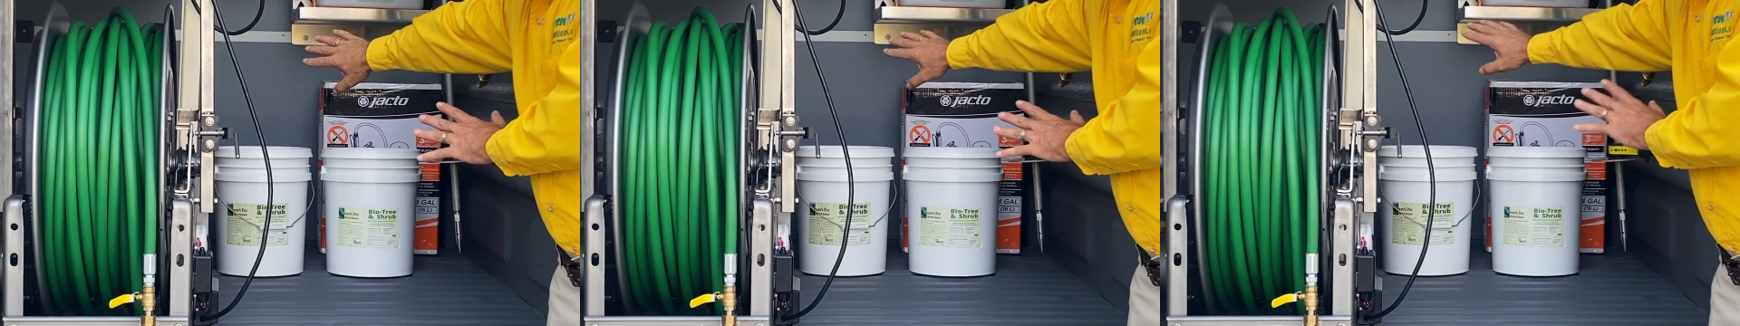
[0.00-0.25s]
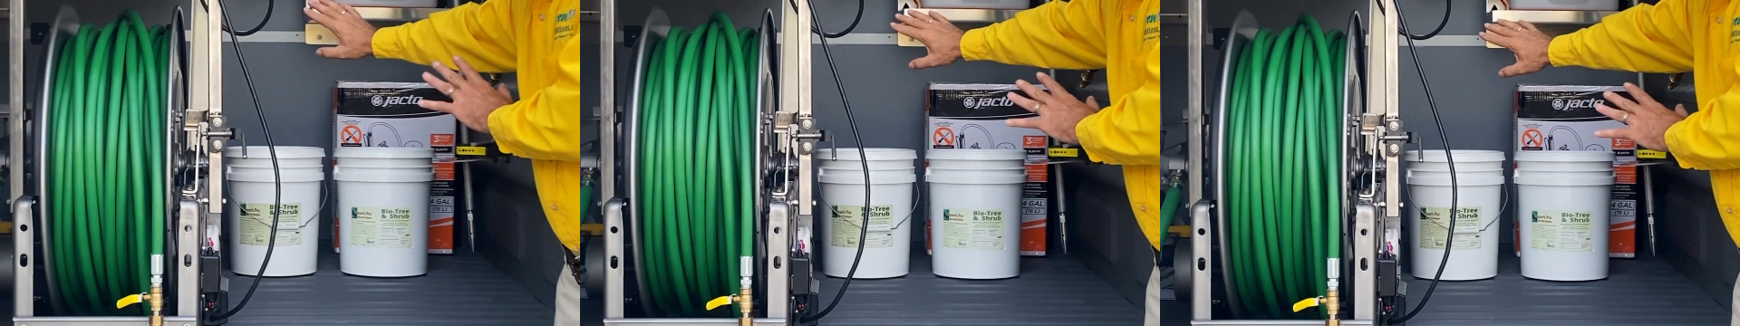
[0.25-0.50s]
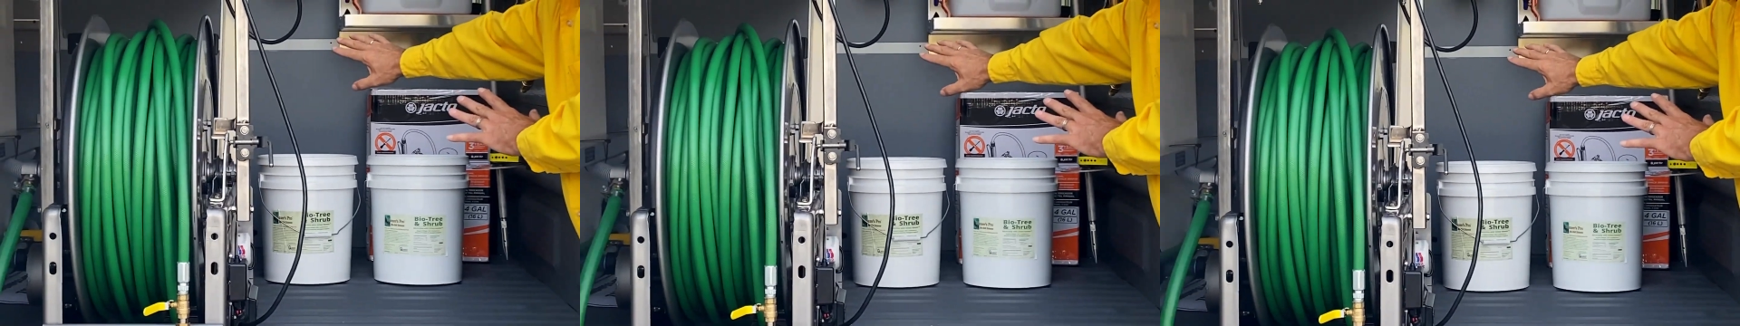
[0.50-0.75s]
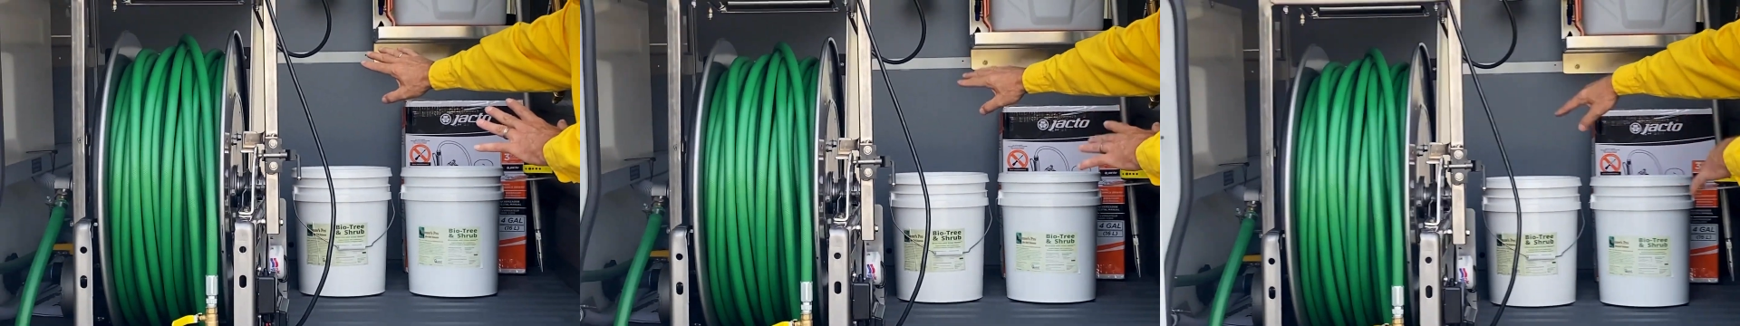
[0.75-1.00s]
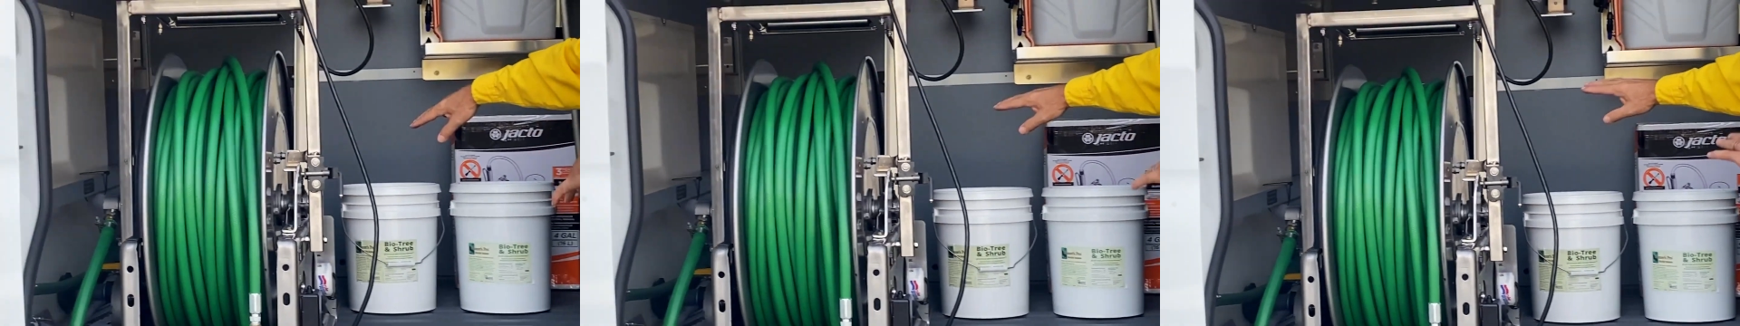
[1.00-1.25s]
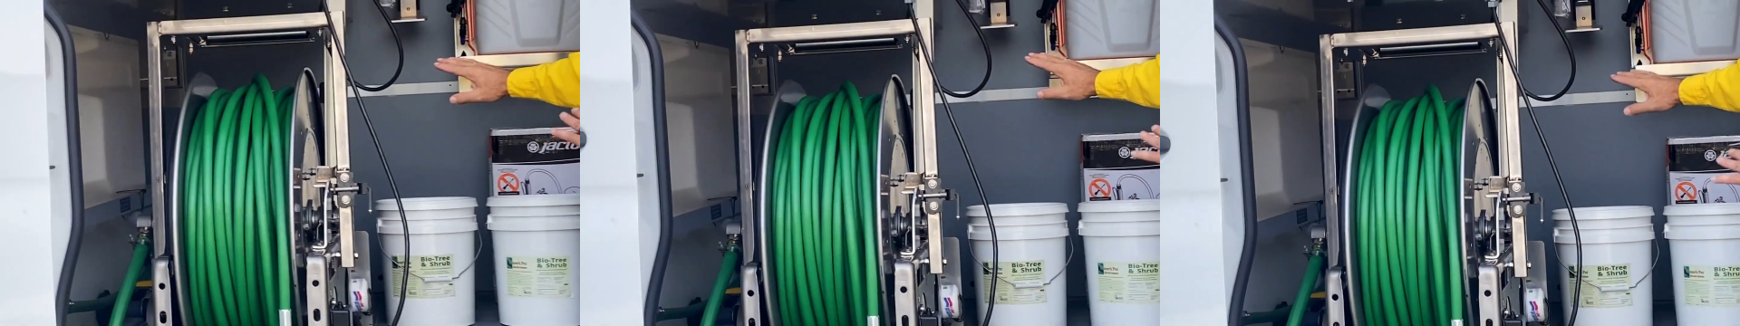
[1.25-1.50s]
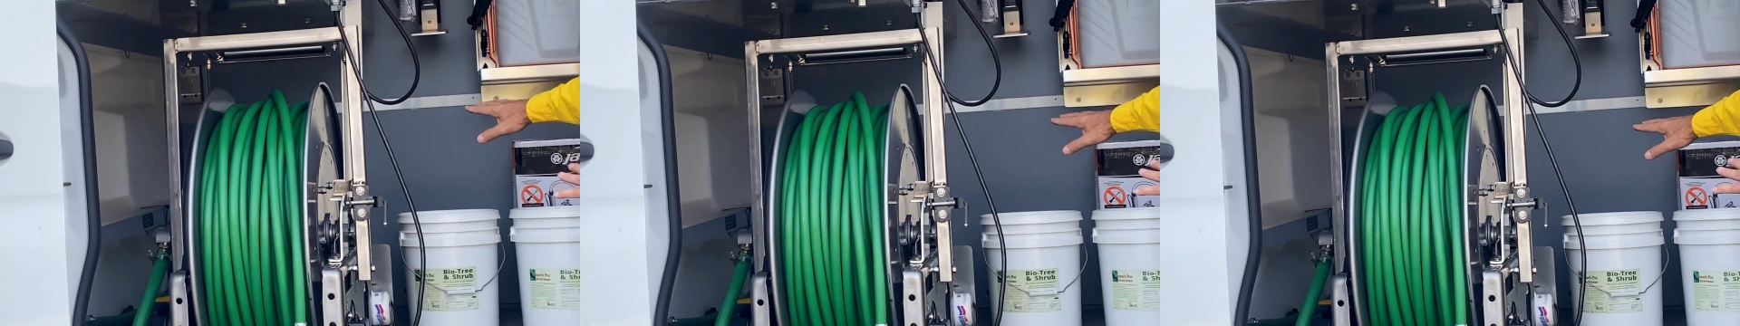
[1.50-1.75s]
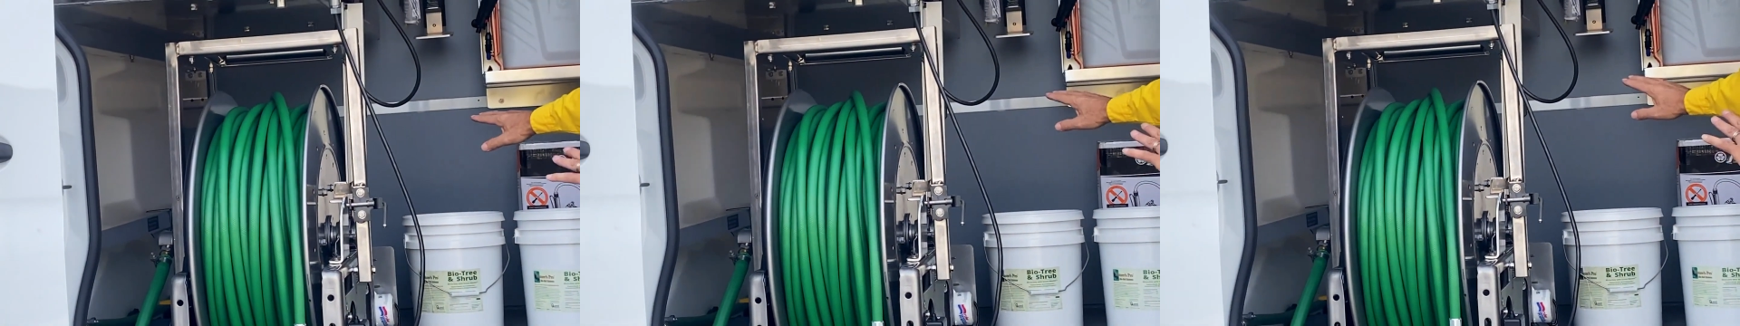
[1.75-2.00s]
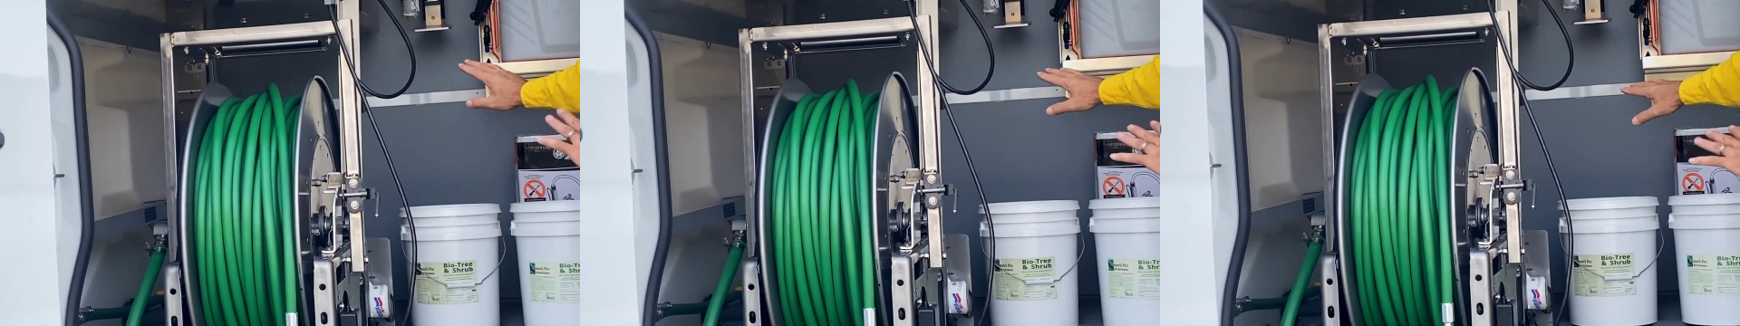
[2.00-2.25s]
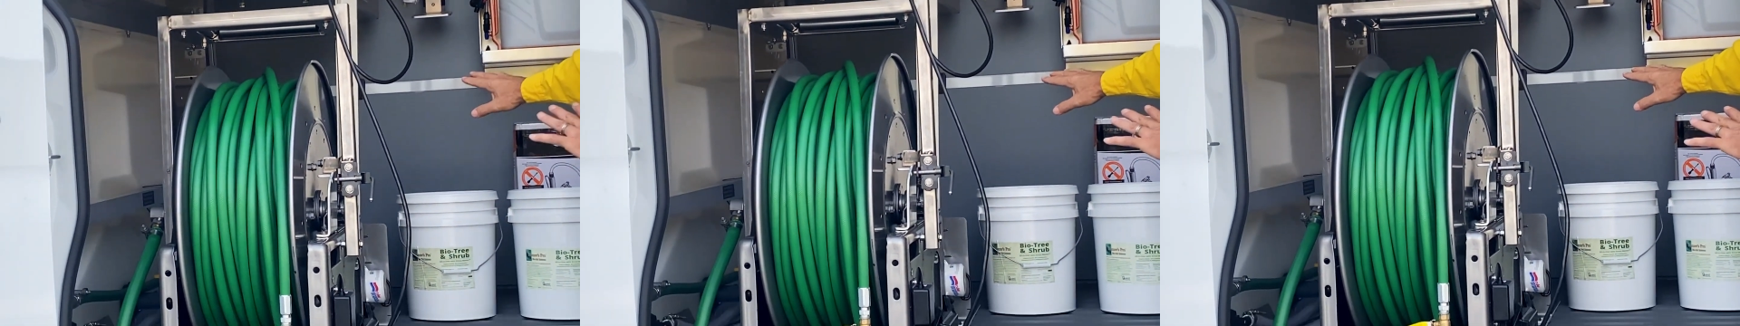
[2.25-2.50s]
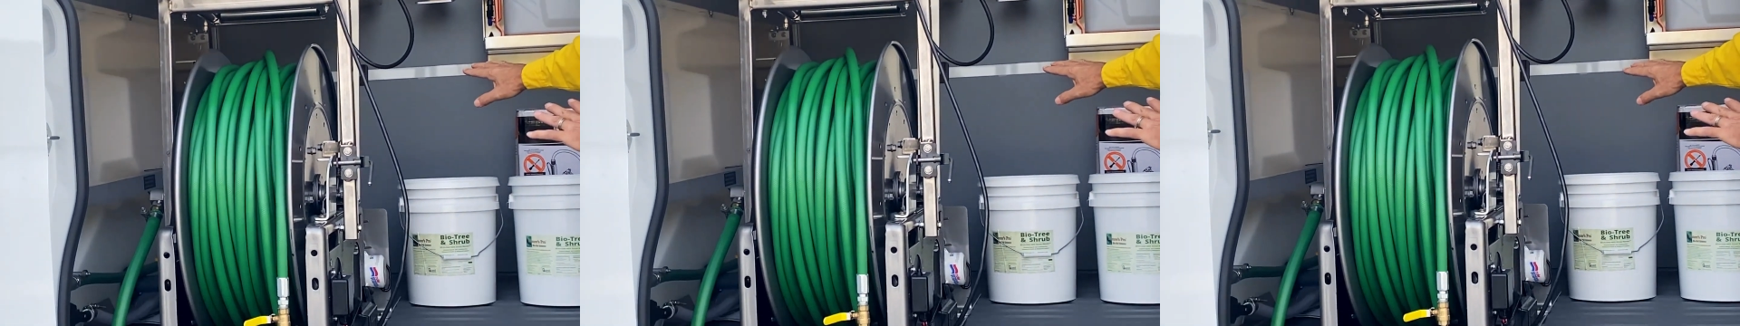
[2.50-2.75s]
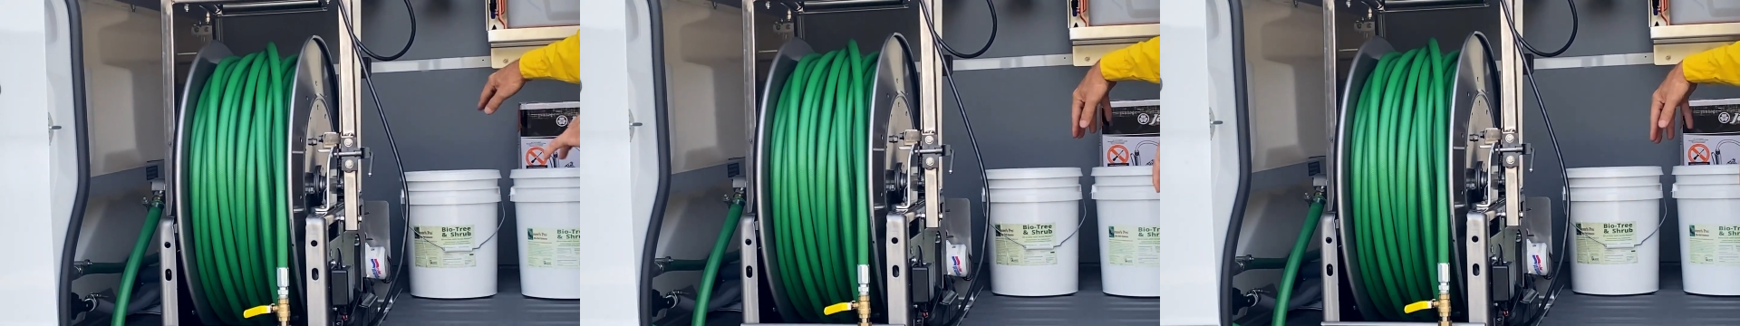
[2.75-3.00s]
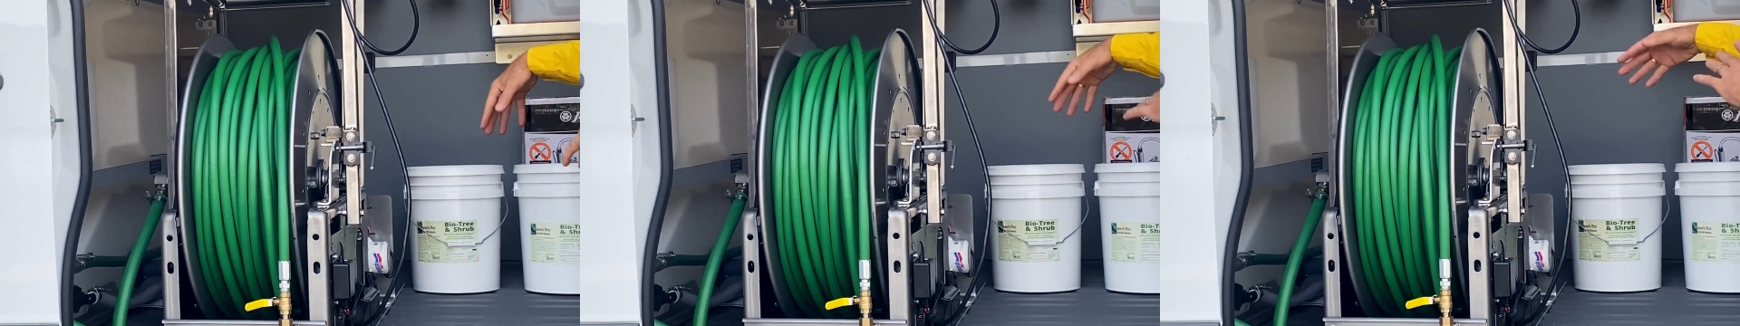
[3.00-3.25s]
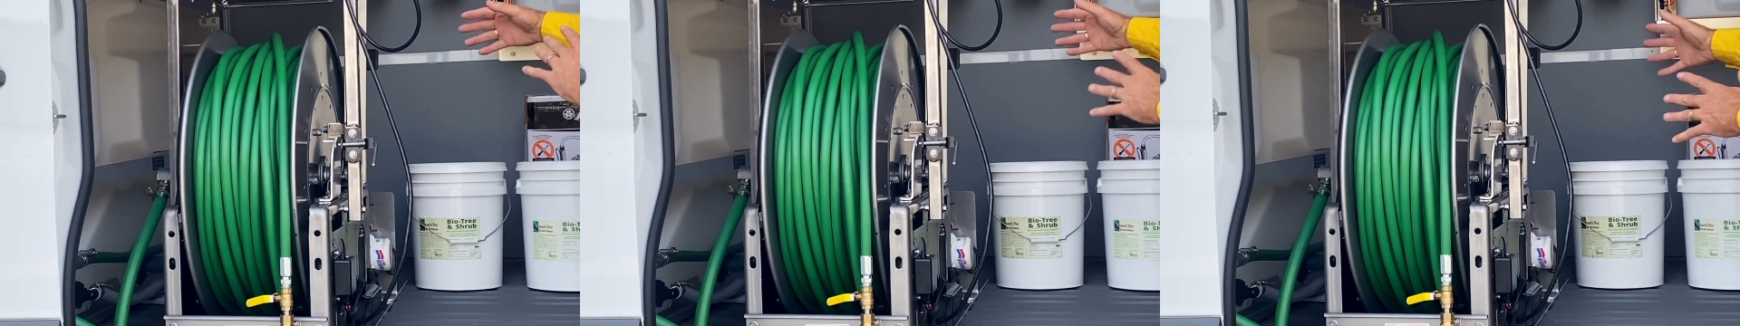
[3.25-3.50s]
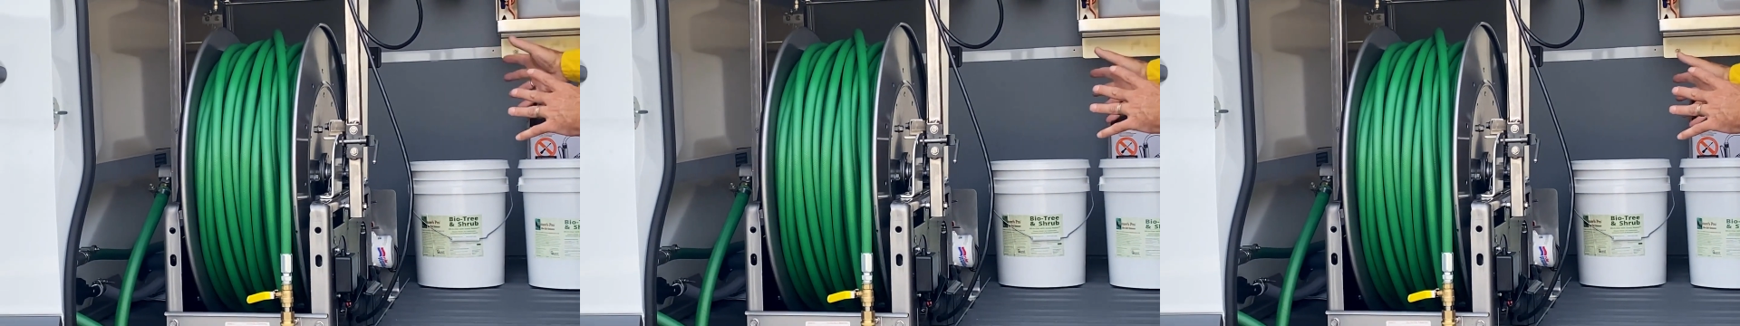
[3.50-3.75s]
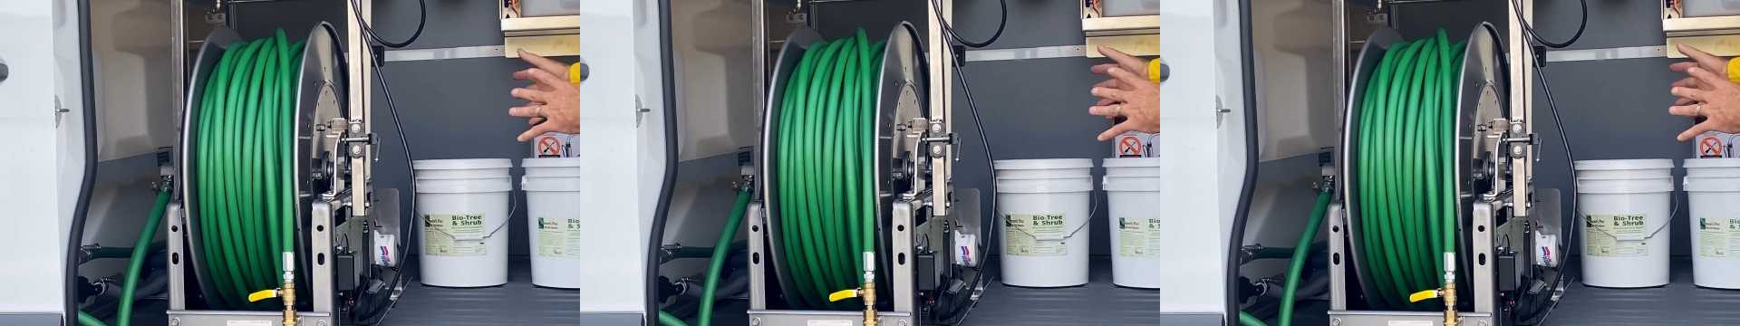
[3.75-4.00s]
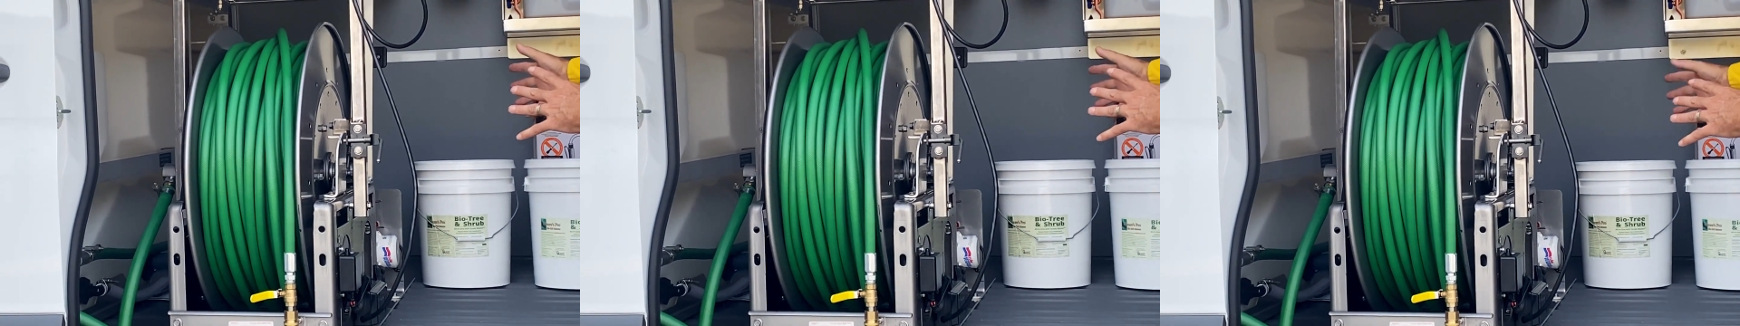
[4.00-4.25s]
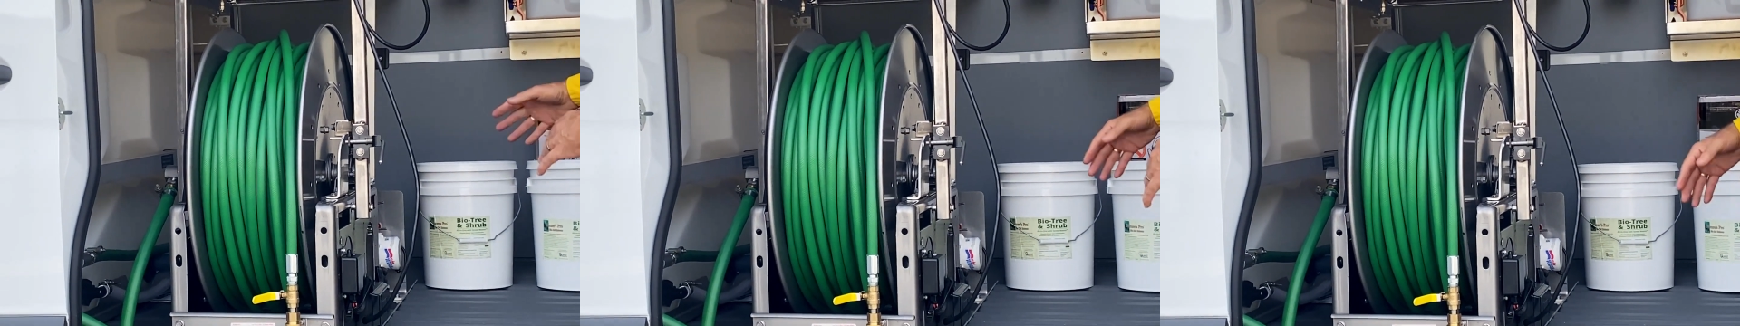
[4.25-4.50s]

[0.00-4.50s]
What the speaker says: No face is visible, so there are no lips to read.